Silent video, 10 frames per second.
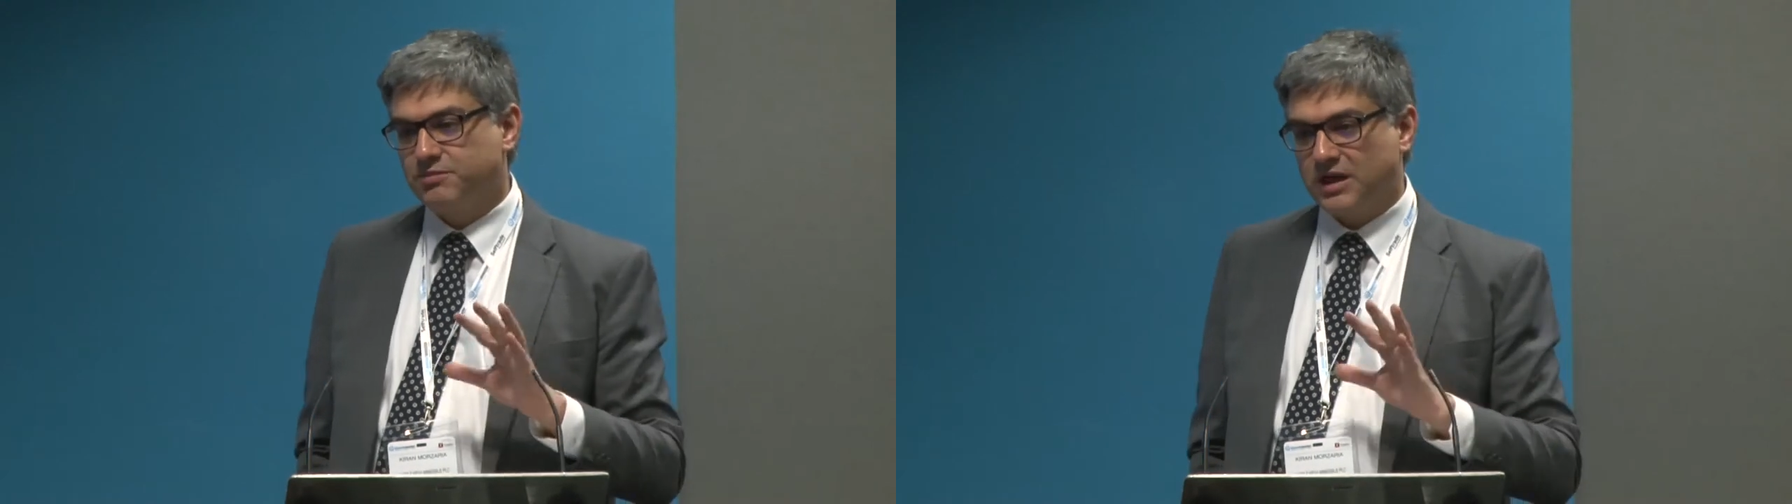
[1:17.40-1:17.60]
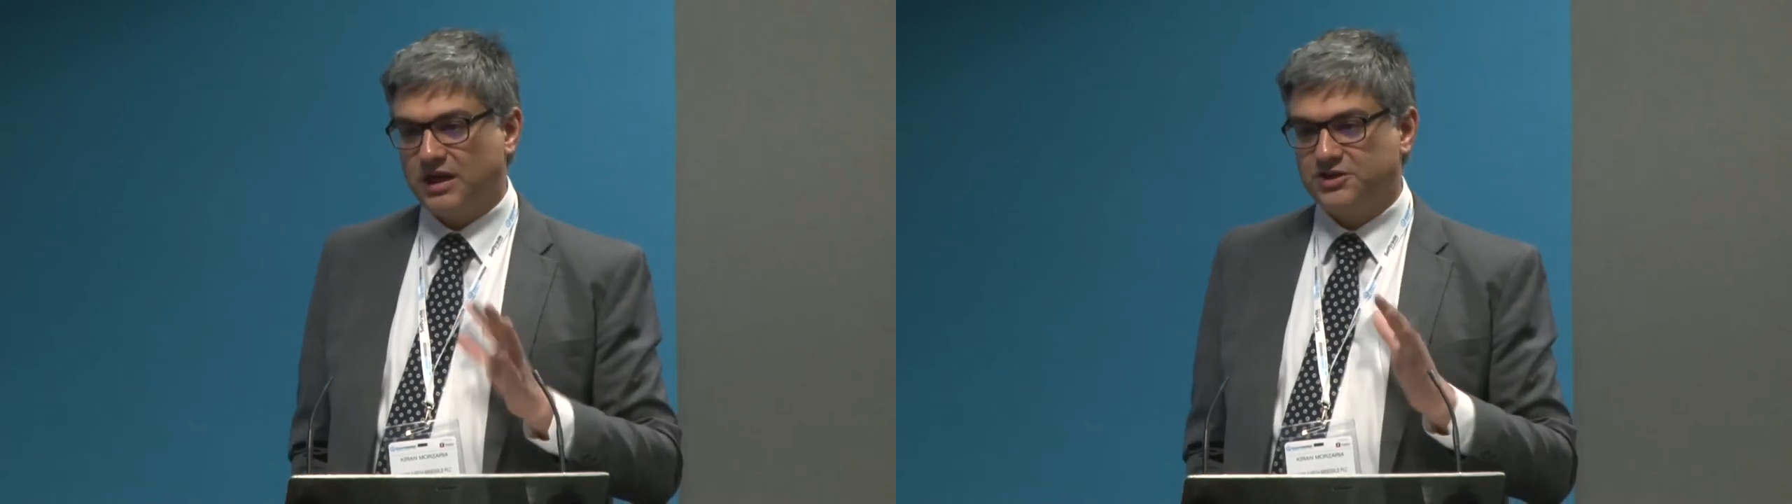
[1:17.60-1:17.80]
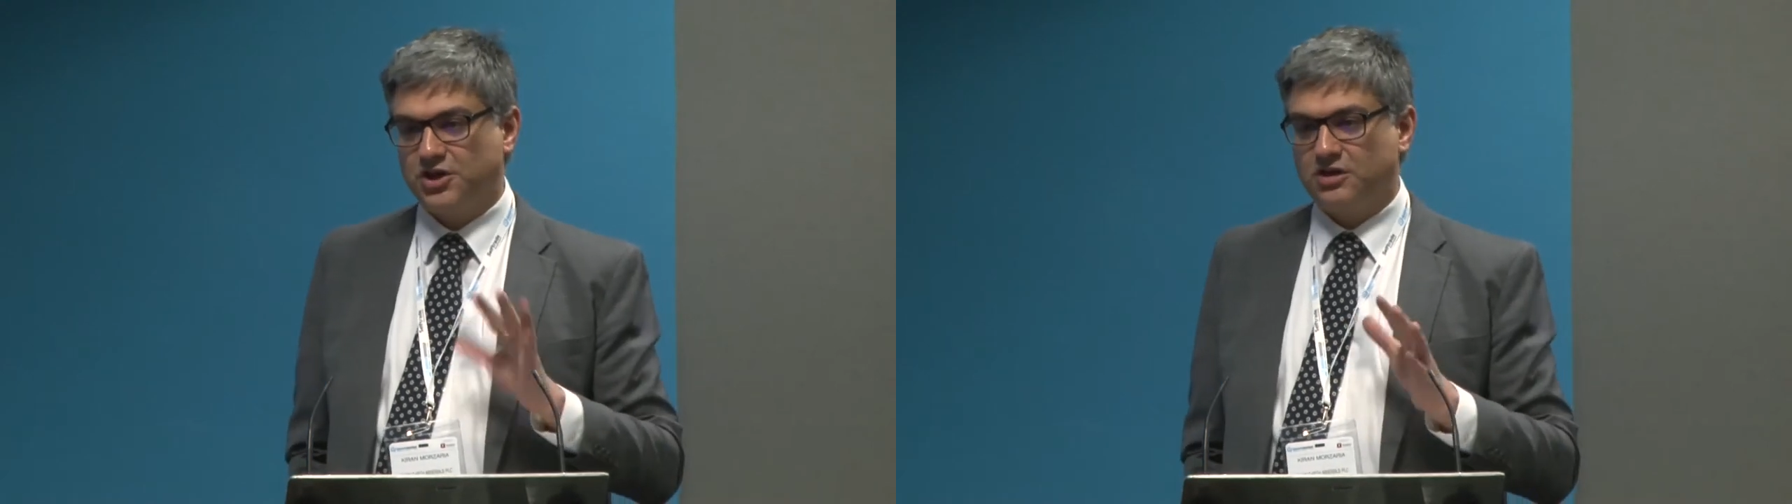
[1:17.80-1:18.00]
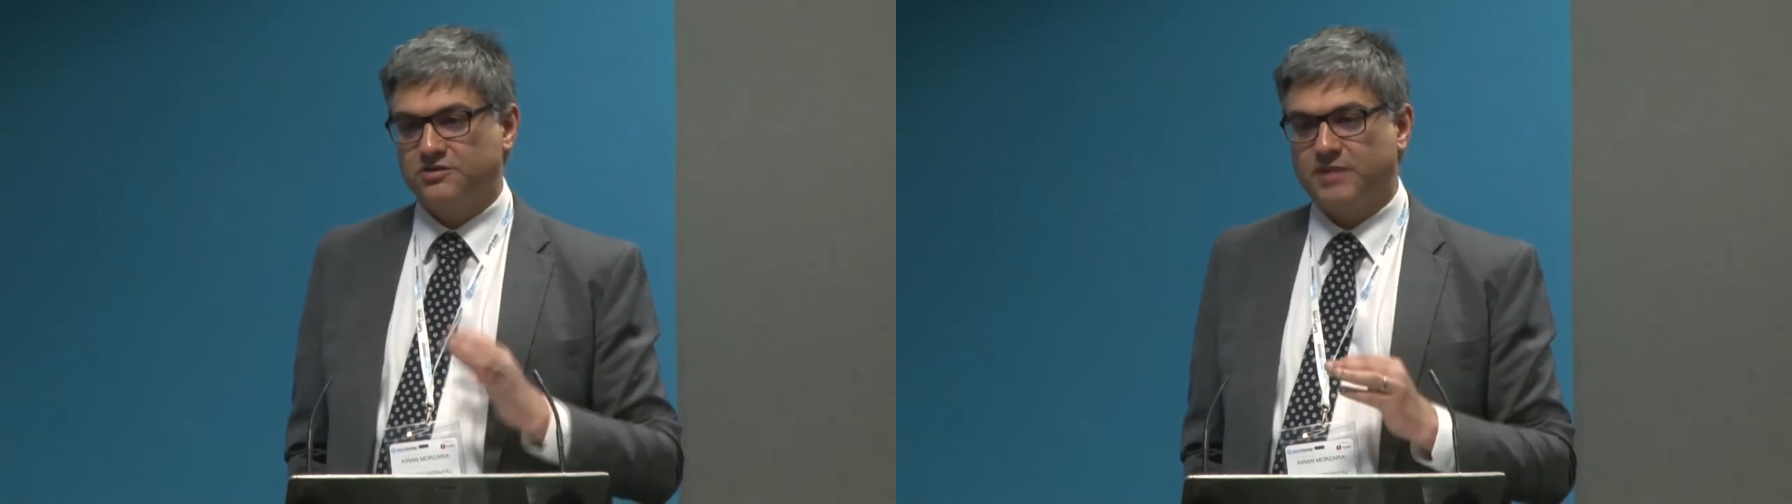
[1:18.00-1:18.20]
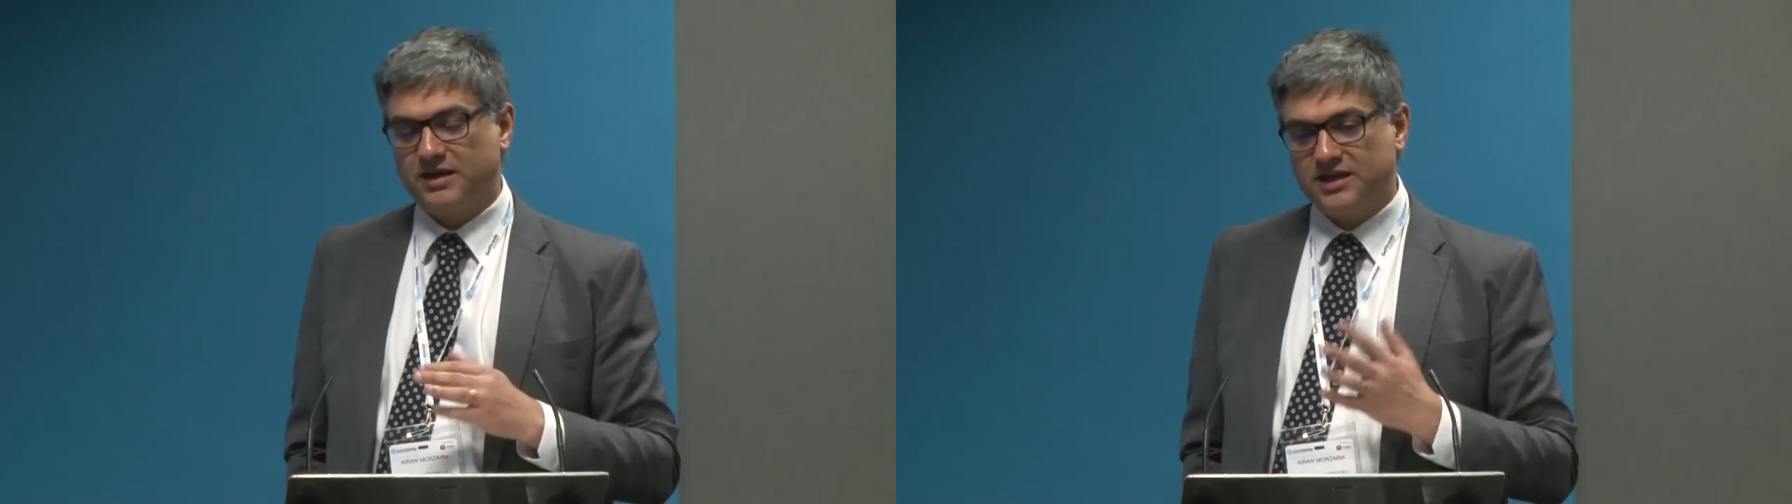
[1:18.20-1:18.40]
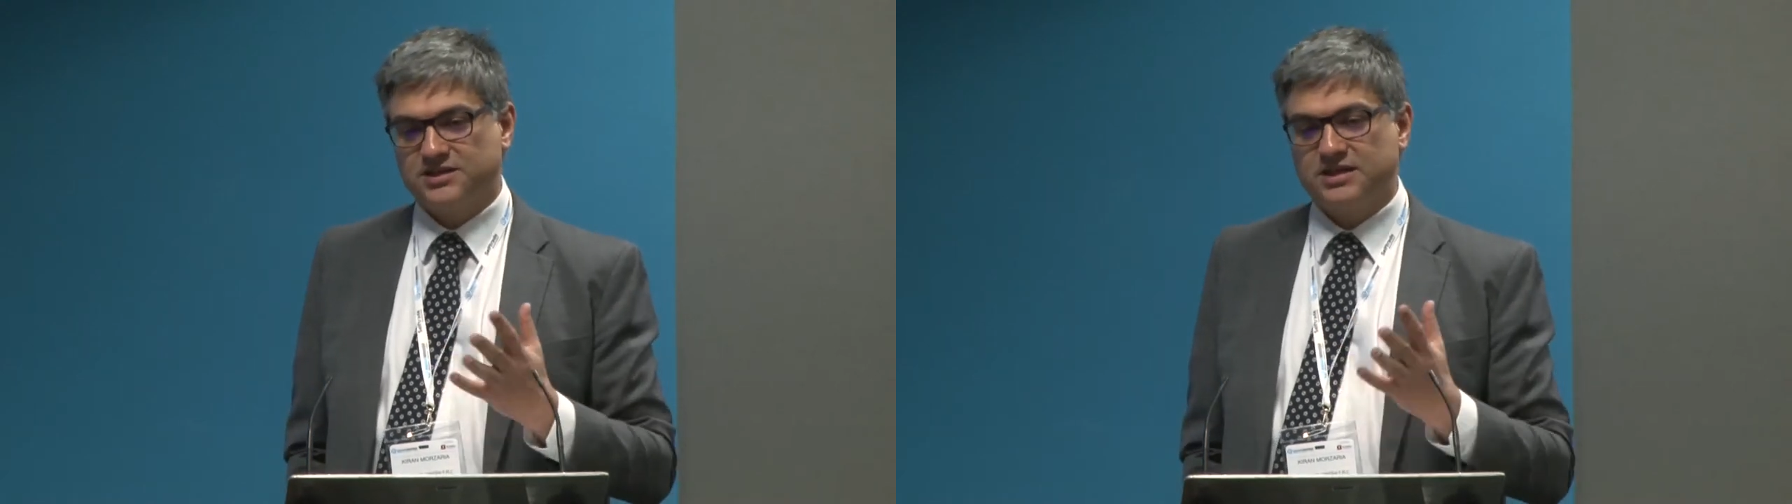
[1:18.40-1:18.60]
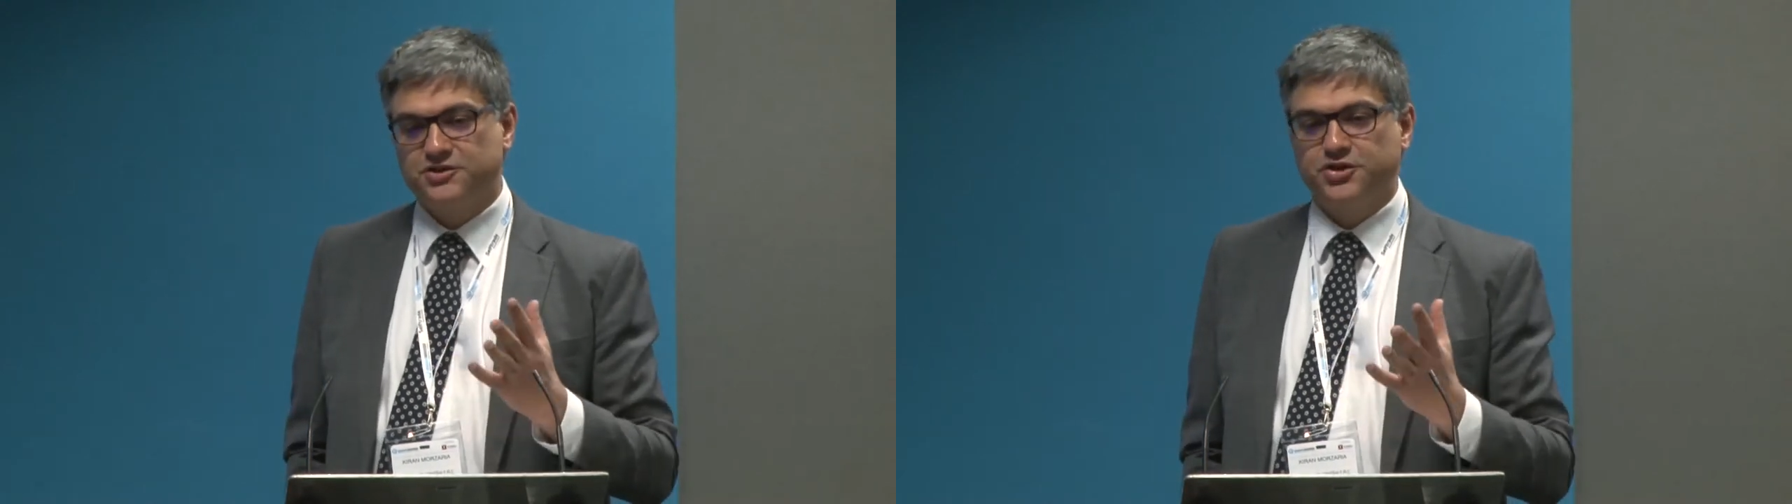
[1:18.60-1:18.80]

a chance, about less than